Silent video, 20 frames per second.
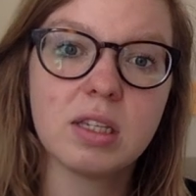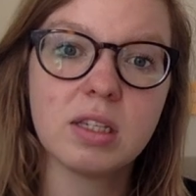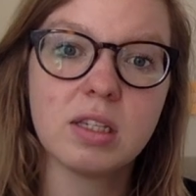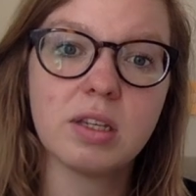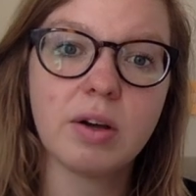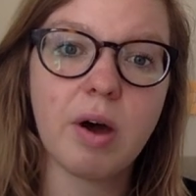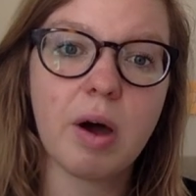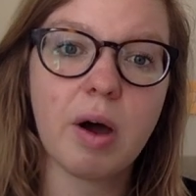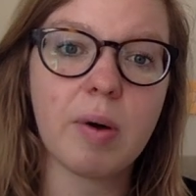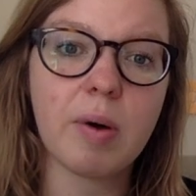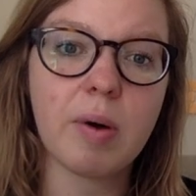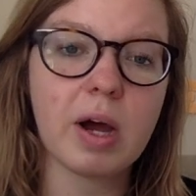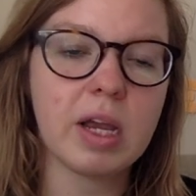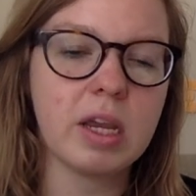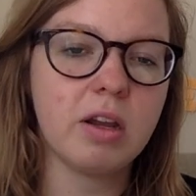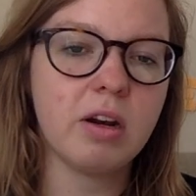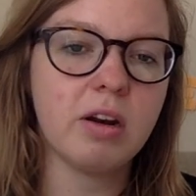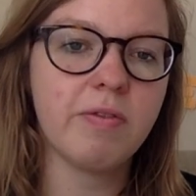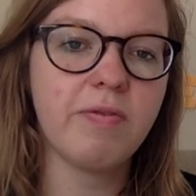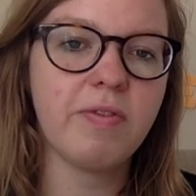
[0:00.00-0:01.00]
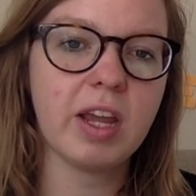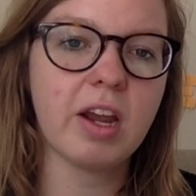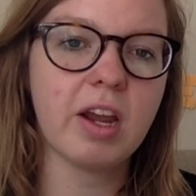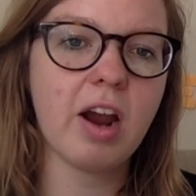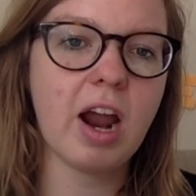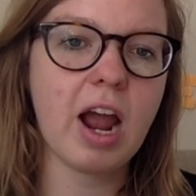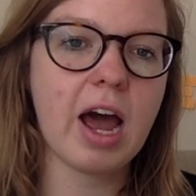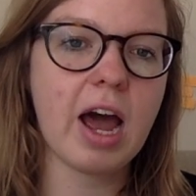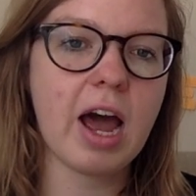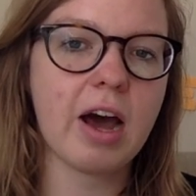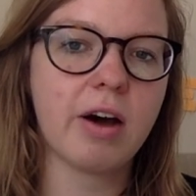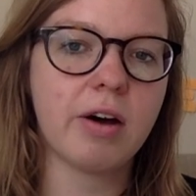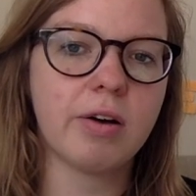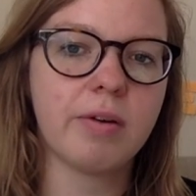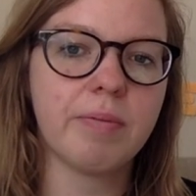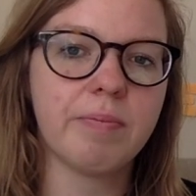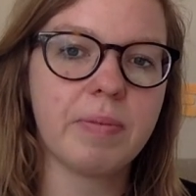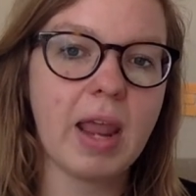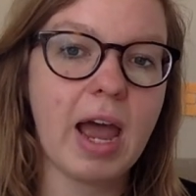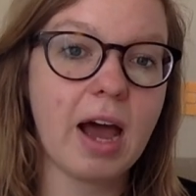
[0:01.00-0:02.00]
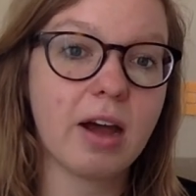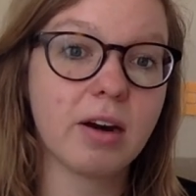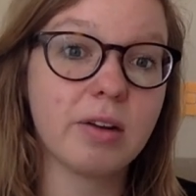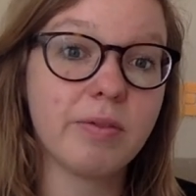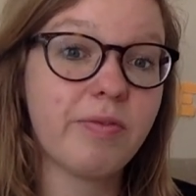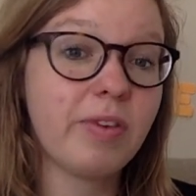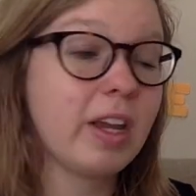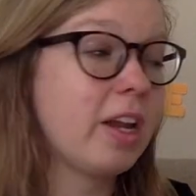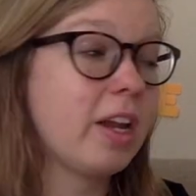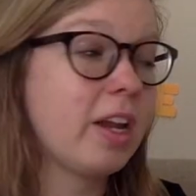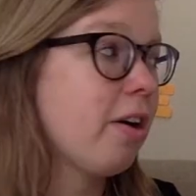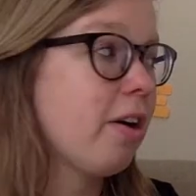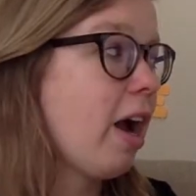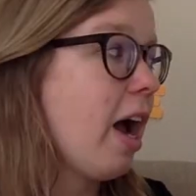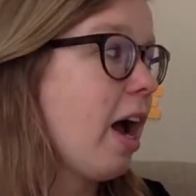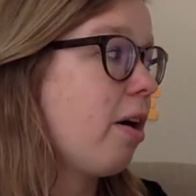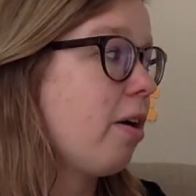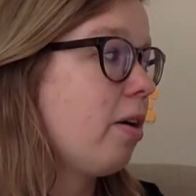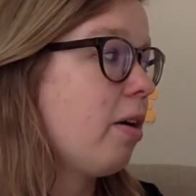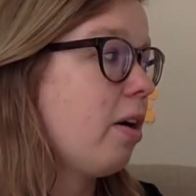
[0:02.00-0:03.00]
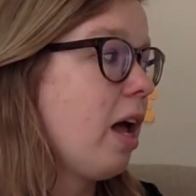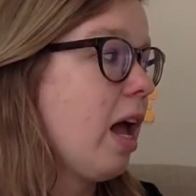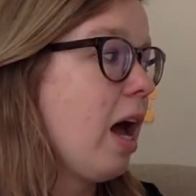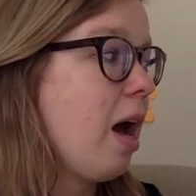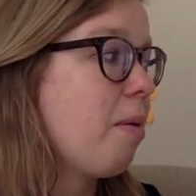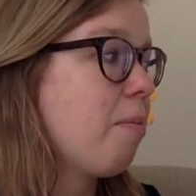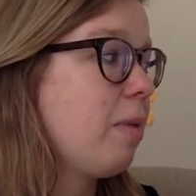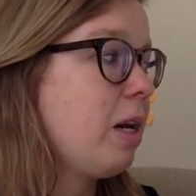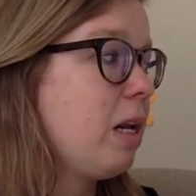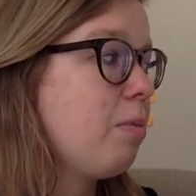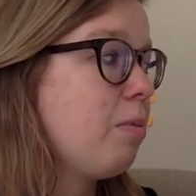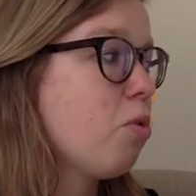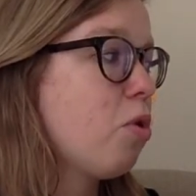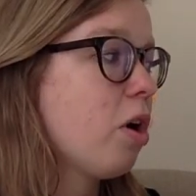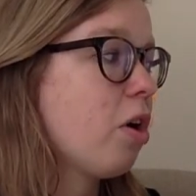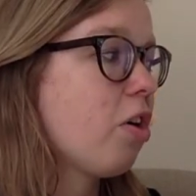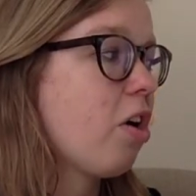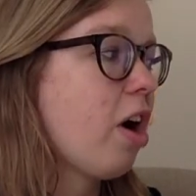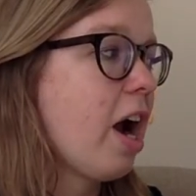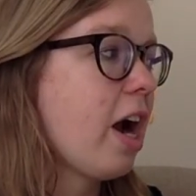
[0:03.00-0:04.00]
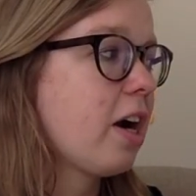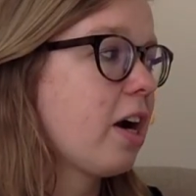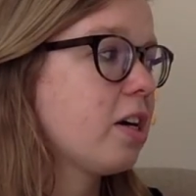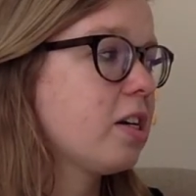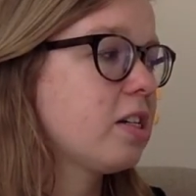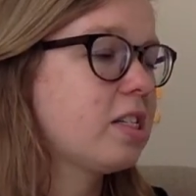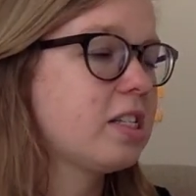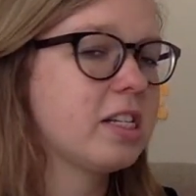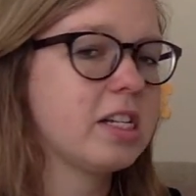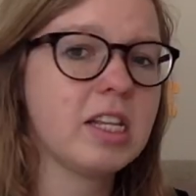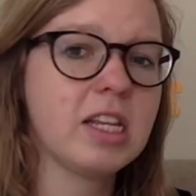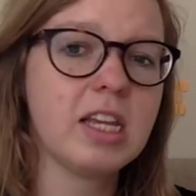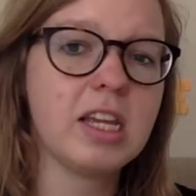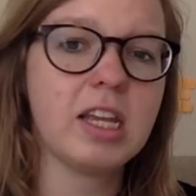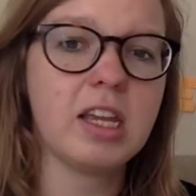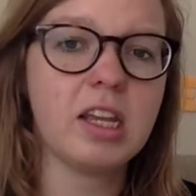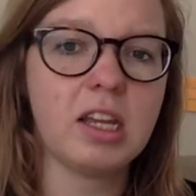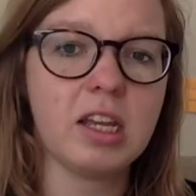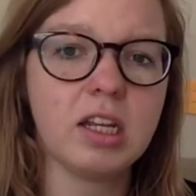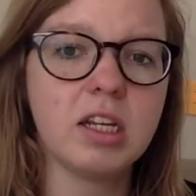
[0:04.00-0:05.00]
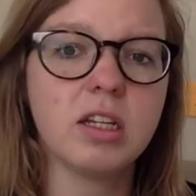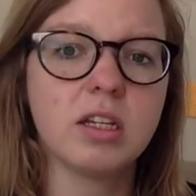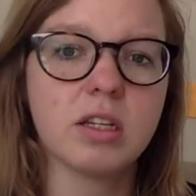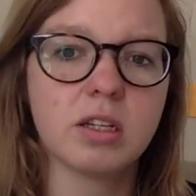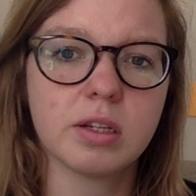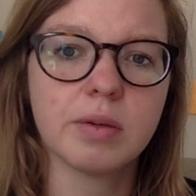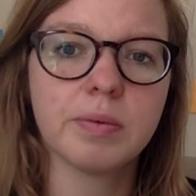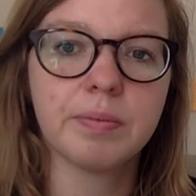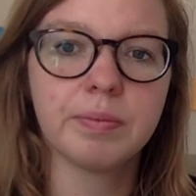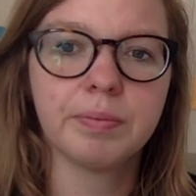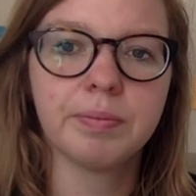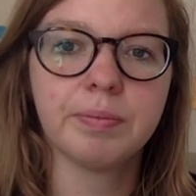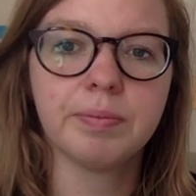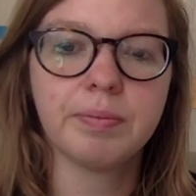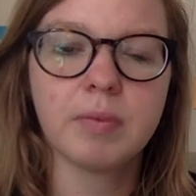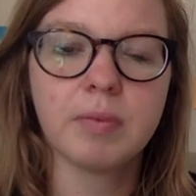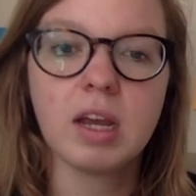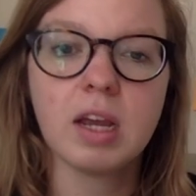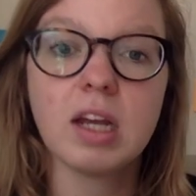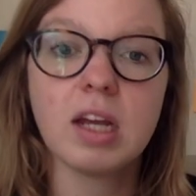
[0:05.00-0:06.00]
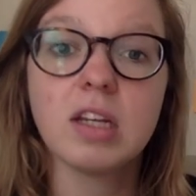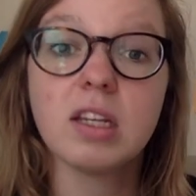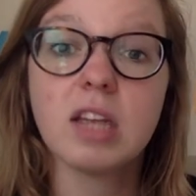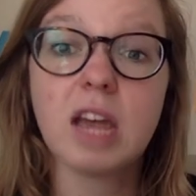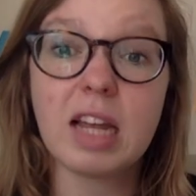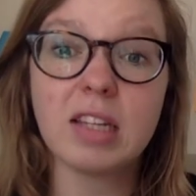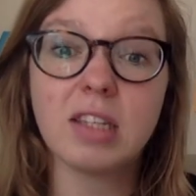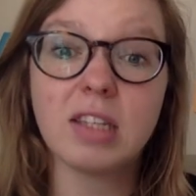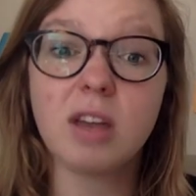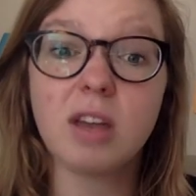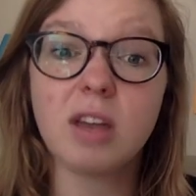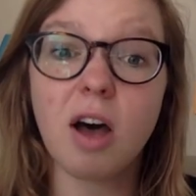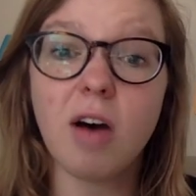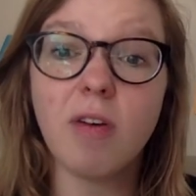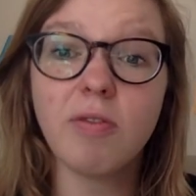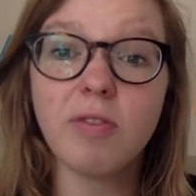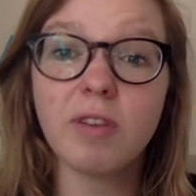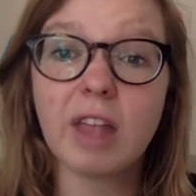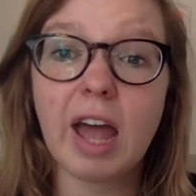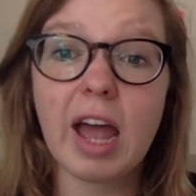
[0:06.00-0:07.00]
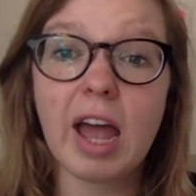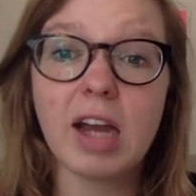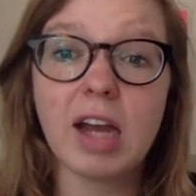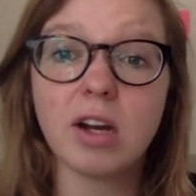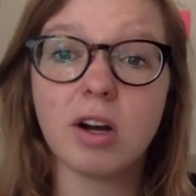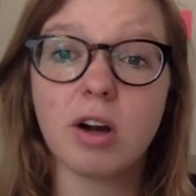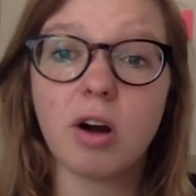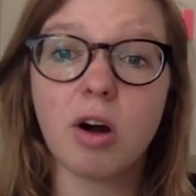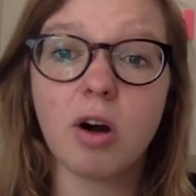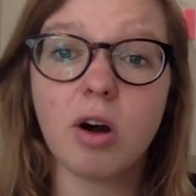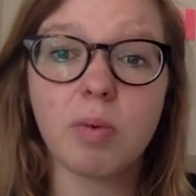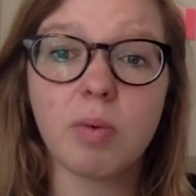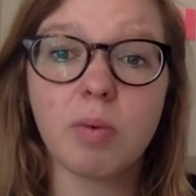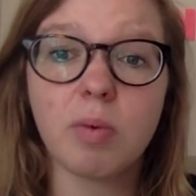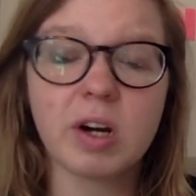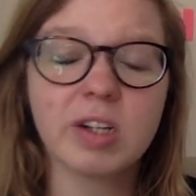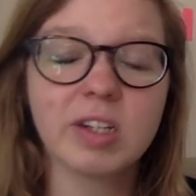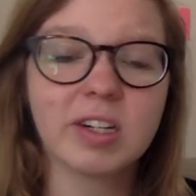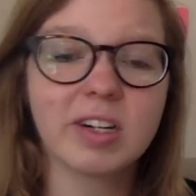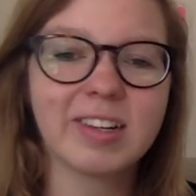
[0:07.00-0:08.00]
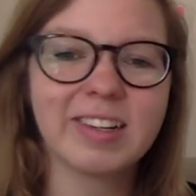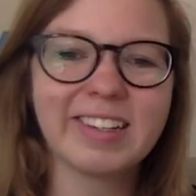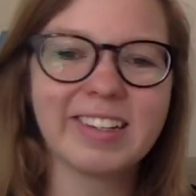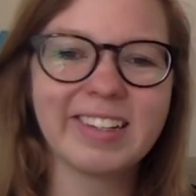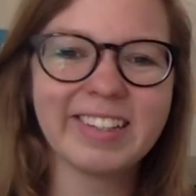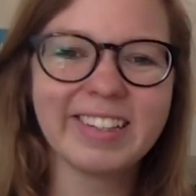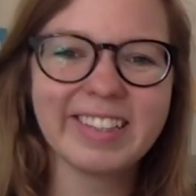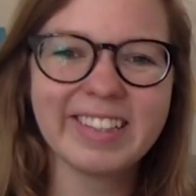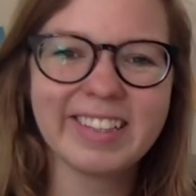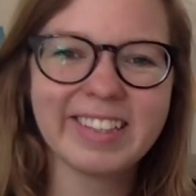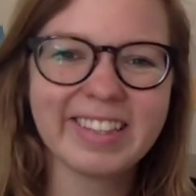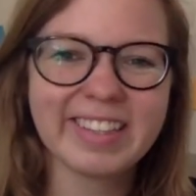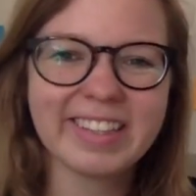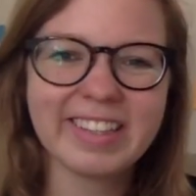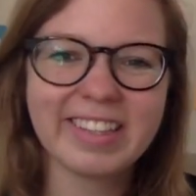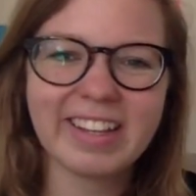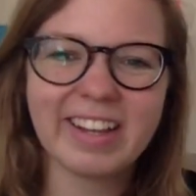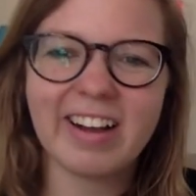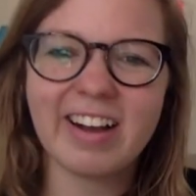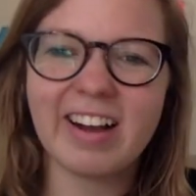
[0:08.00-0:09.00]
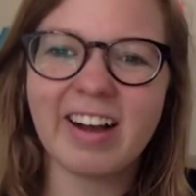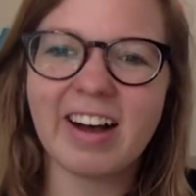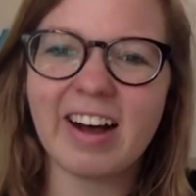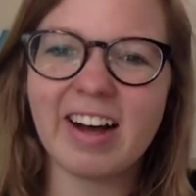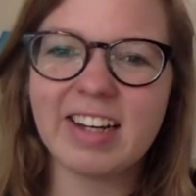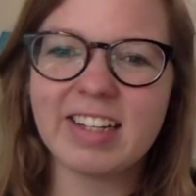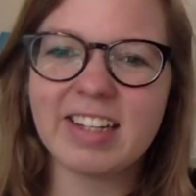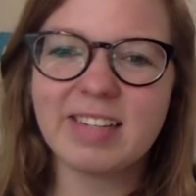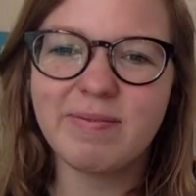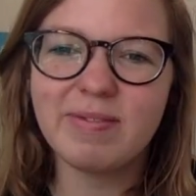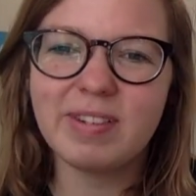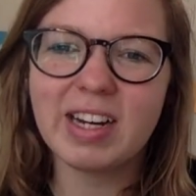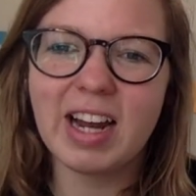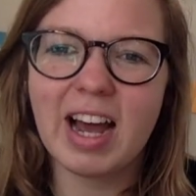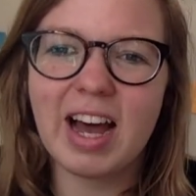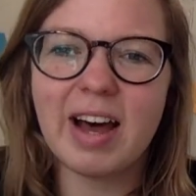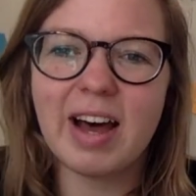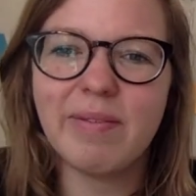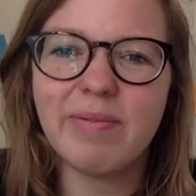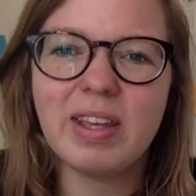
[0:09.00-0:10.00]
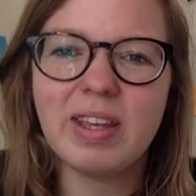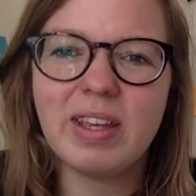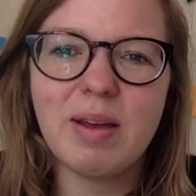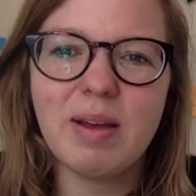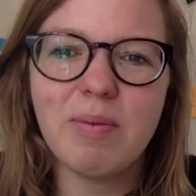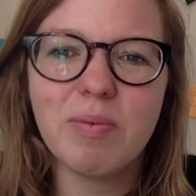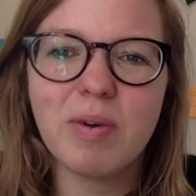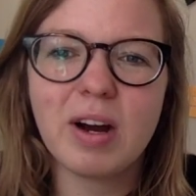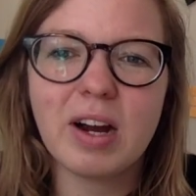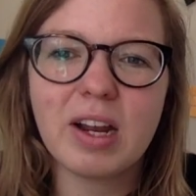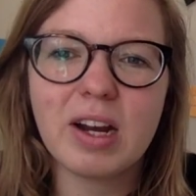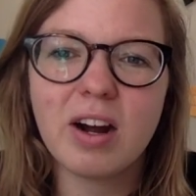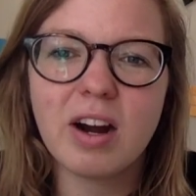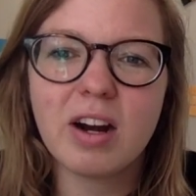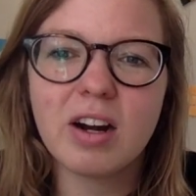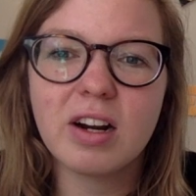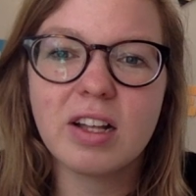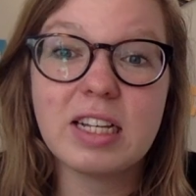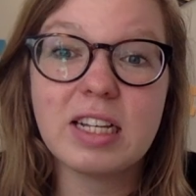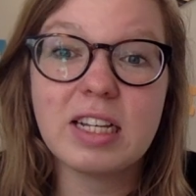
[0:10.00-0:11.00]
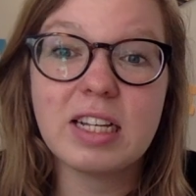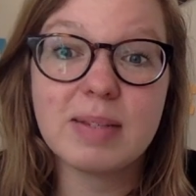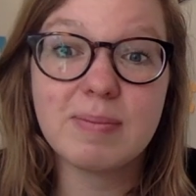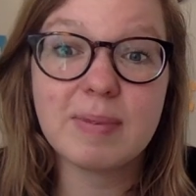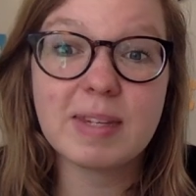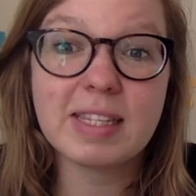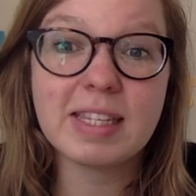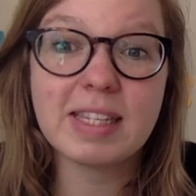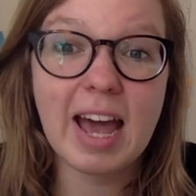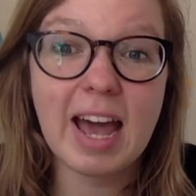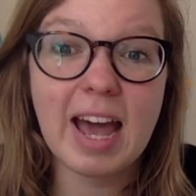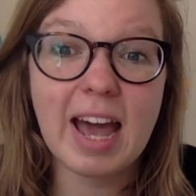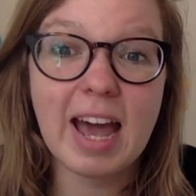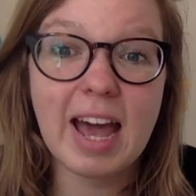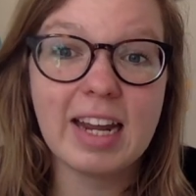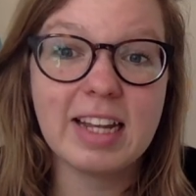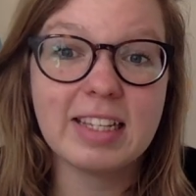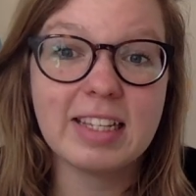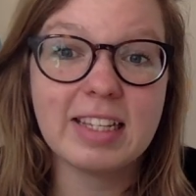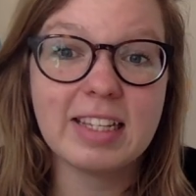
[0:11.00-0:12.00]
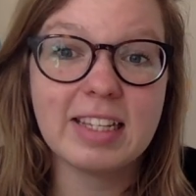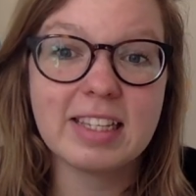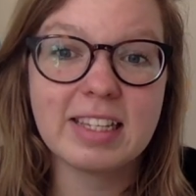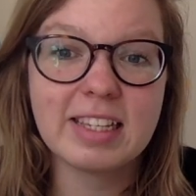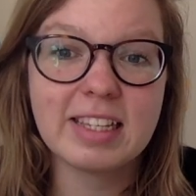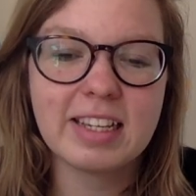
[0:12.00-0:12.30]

So I want you to figure out how how many more crackers did he eat, and solve for that in your homework journal. Awesome job. Keep working hard on these missing addends.